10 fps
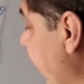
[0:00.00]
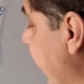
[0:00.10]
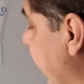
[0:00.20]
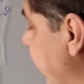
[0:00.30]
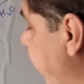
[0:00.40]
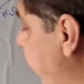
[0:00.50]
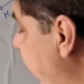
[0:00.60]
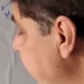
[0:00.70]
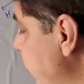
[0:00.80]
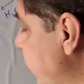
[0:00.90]
it
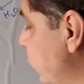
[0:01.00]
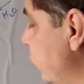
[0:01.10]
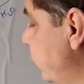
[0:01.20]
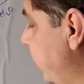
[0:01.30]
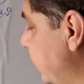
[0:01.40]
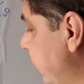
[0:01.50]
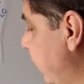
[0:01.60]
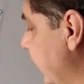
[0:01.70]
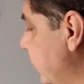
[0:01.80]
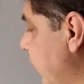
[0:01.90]
binds to
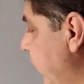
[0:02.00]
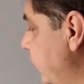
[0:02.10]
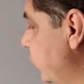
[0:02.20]
specific sites